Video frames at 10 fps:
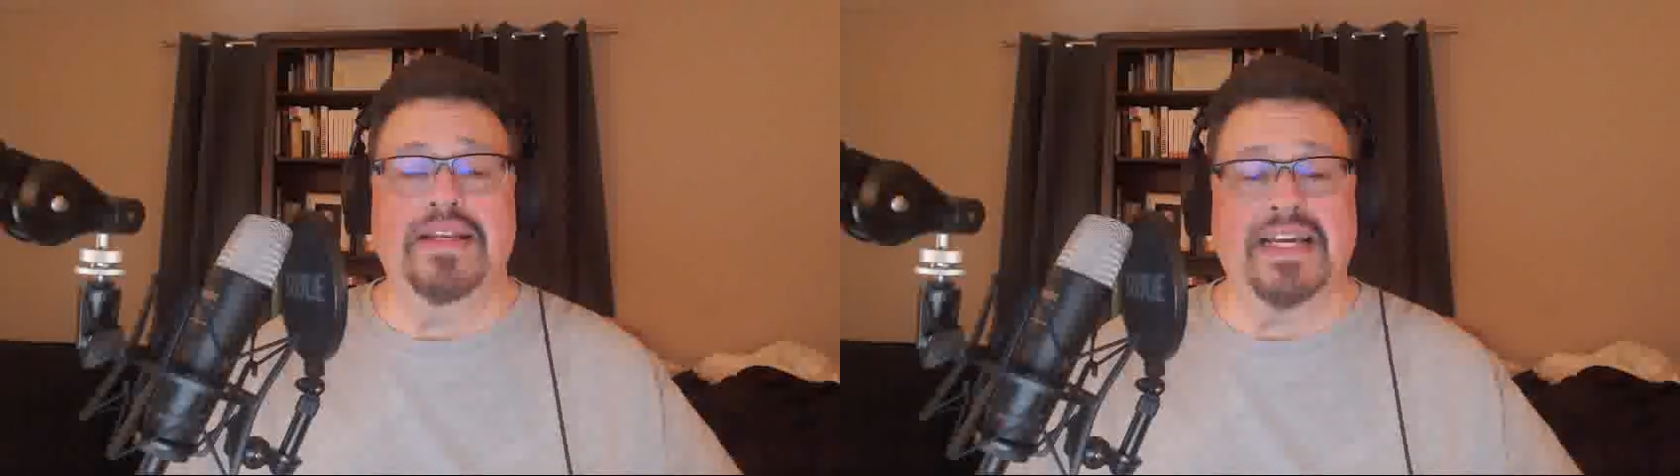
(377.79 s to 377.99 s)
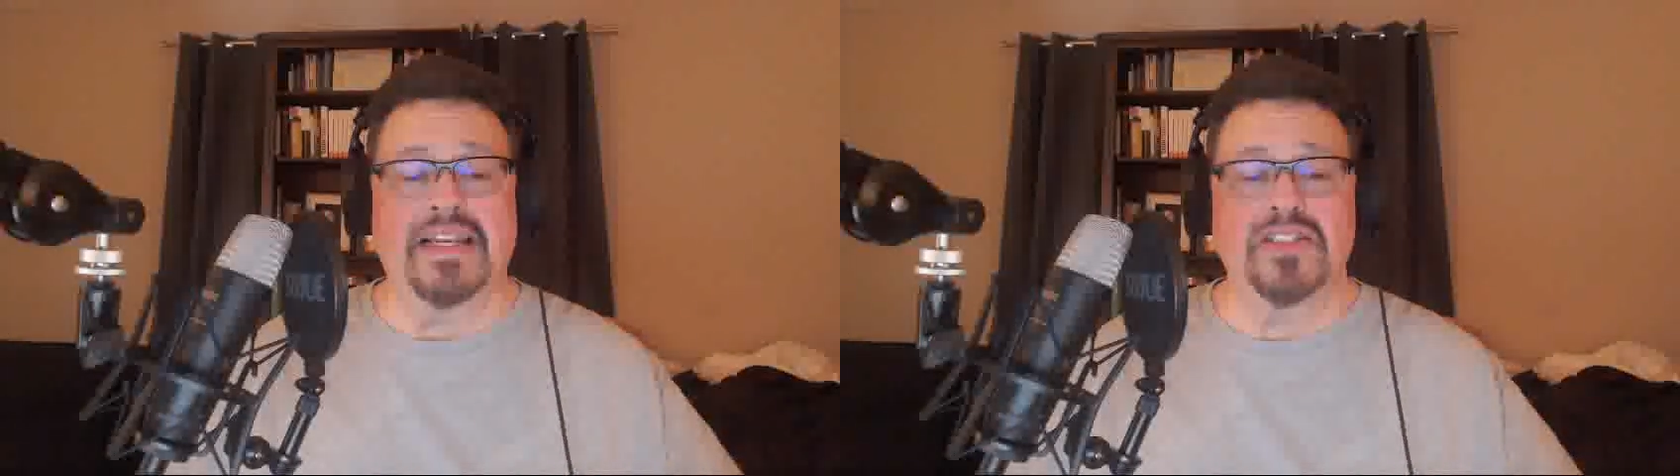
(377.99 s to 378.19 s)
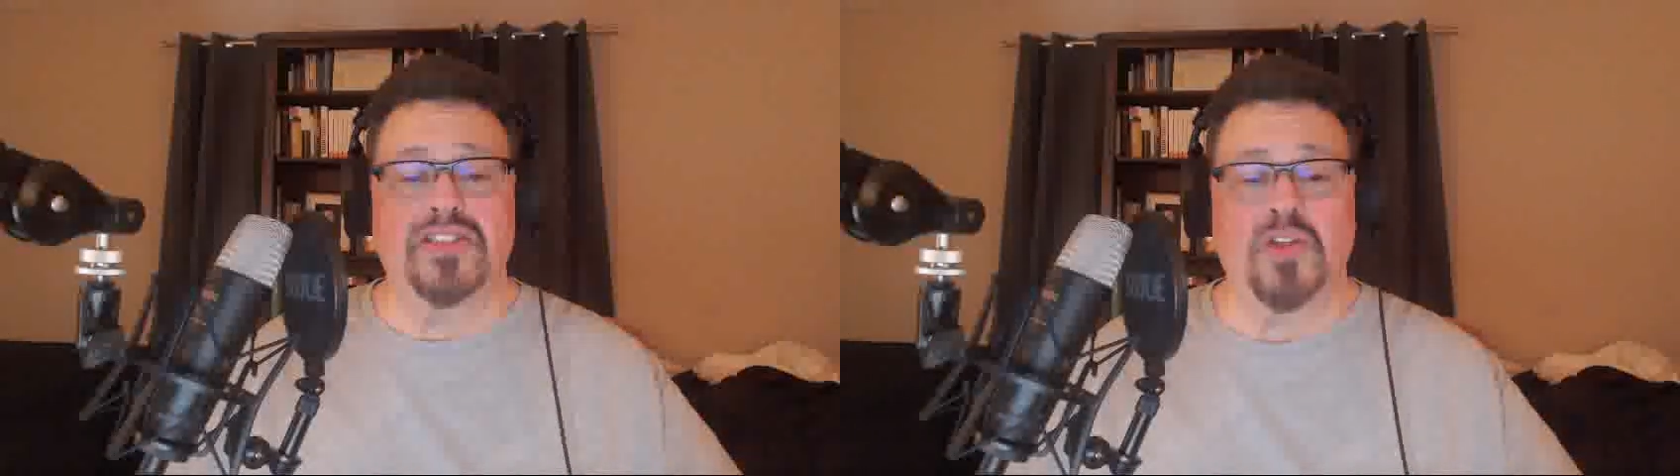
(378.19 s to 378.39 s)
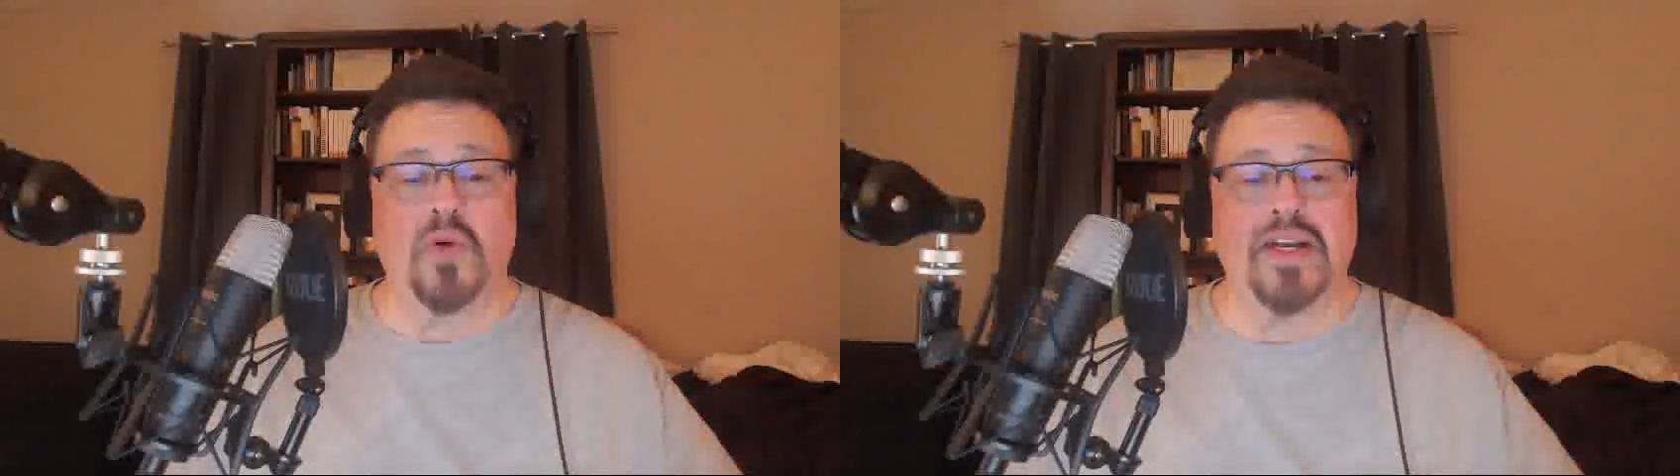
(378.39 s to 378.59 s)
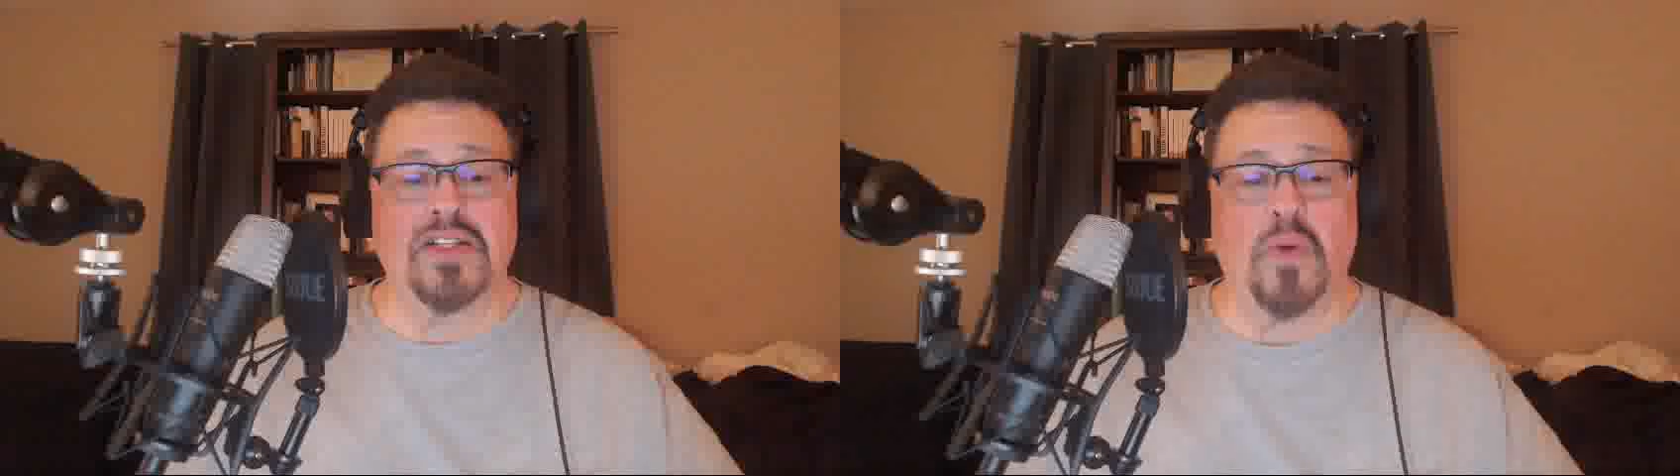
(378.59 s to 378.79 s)
Dylan
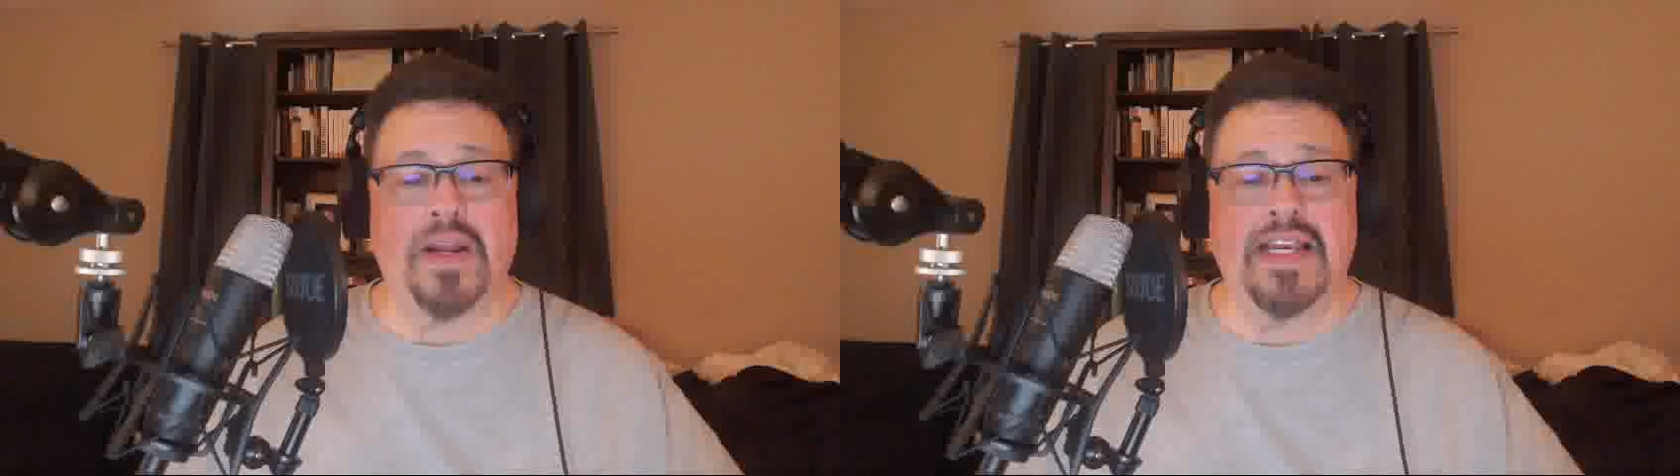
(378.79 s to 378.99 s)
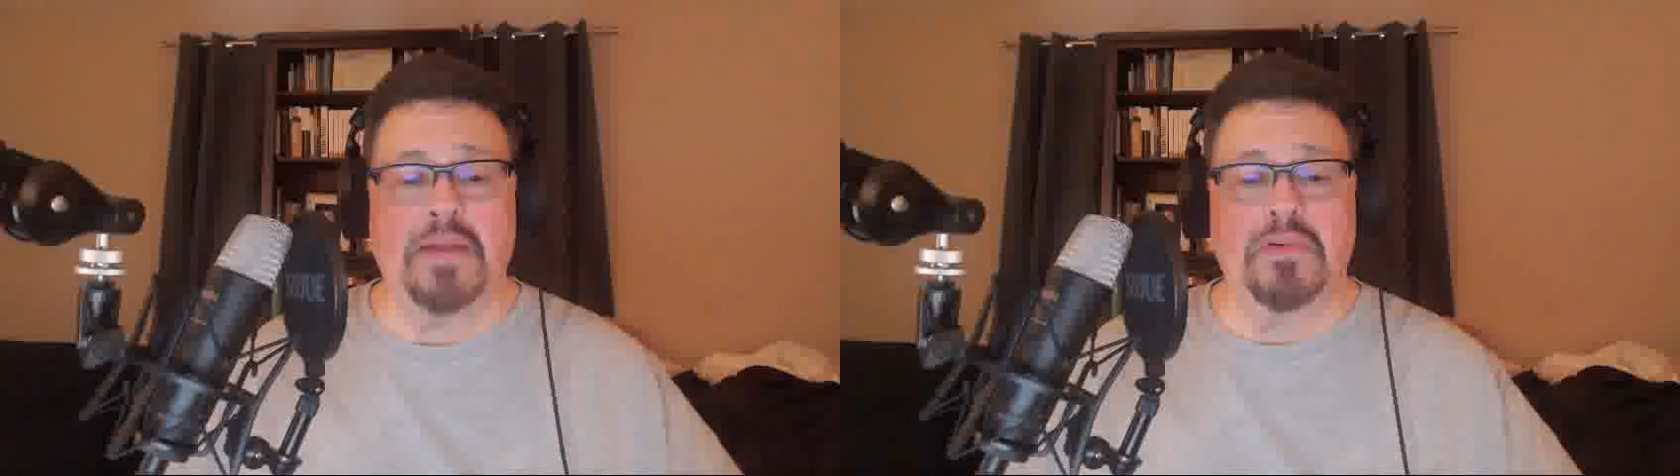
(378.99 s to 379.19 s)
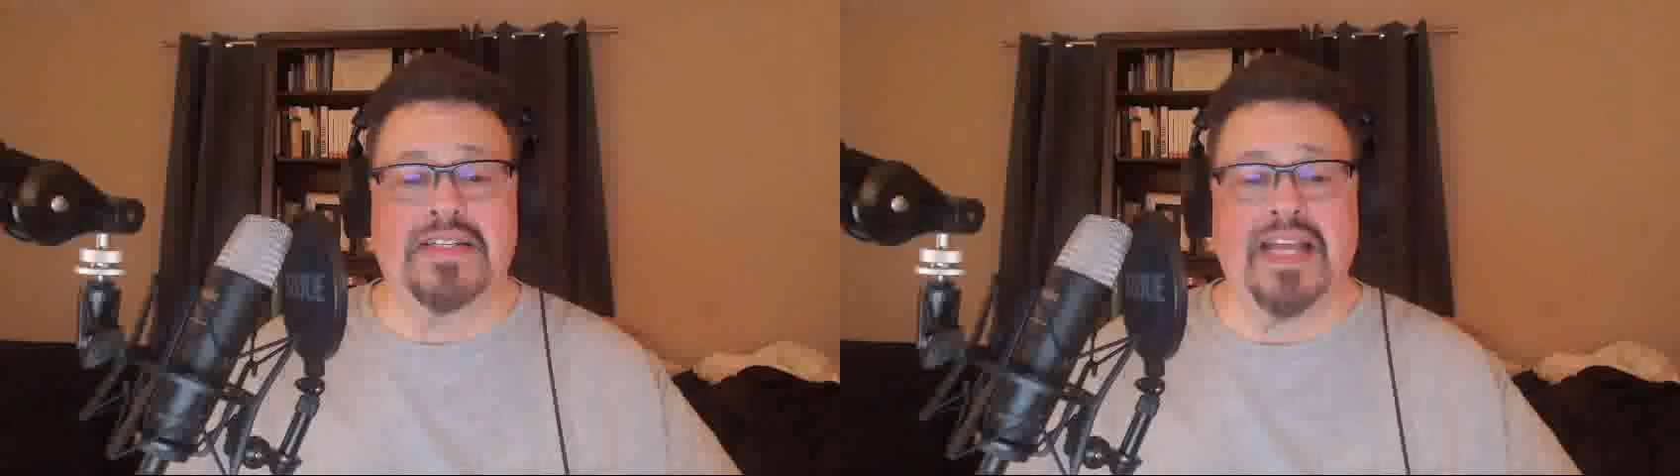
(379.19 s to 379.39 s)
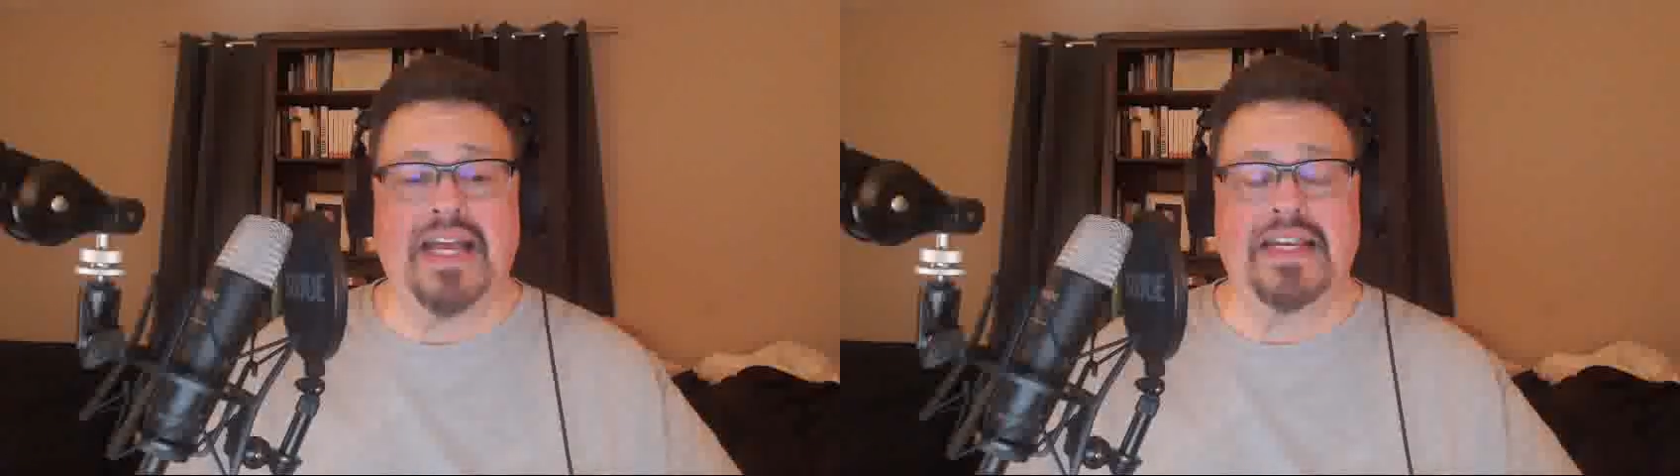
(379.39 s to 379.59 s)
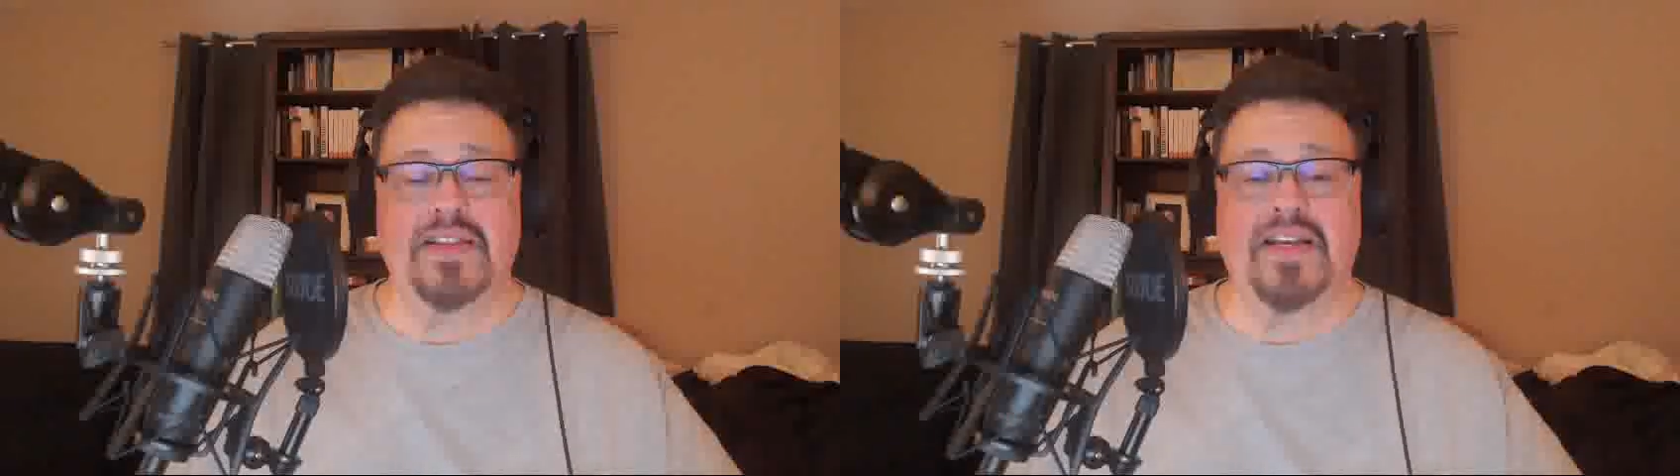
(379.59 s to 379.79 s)
Stewart is rated number
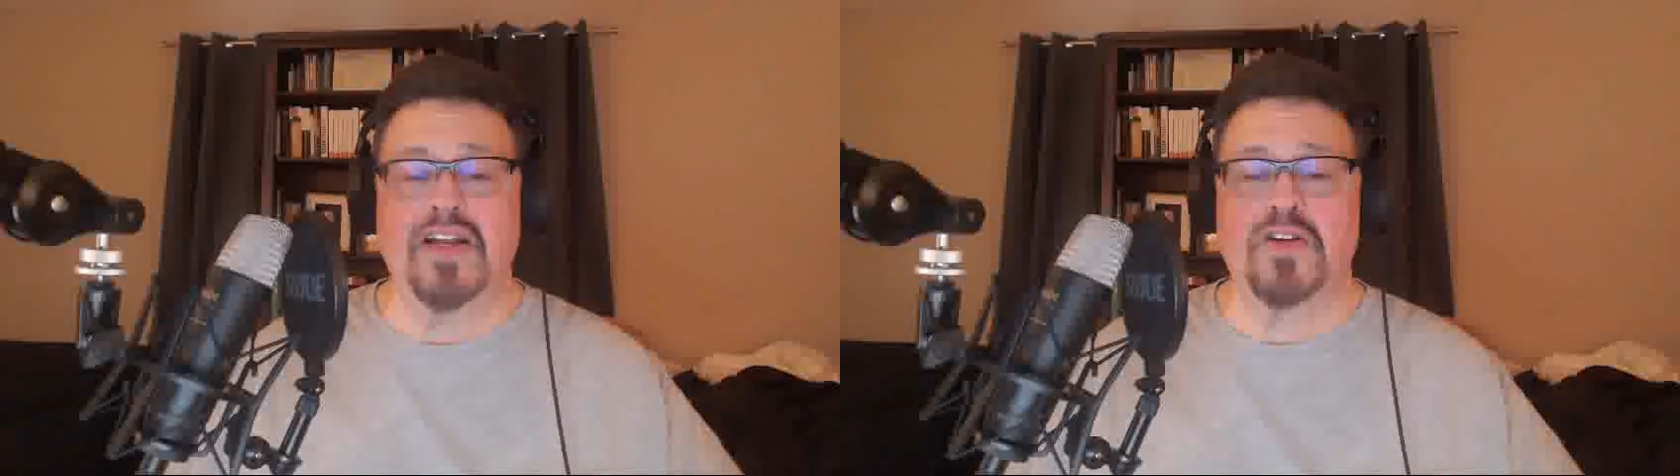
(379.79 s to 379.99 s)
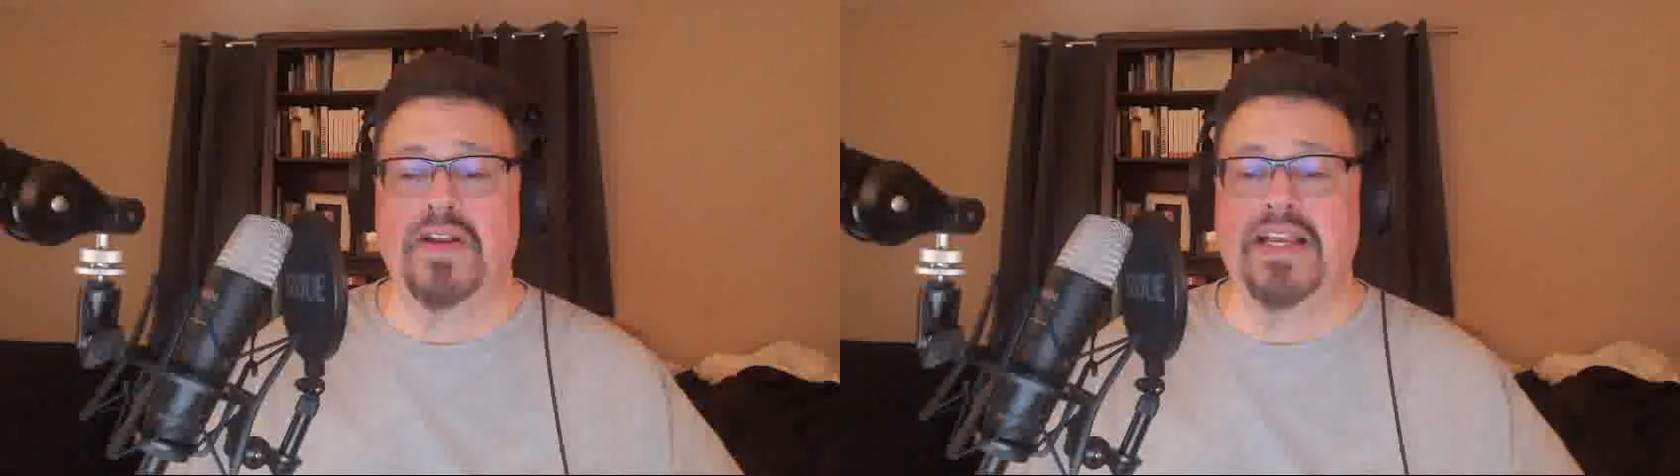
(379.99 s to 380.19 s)
10 in the country.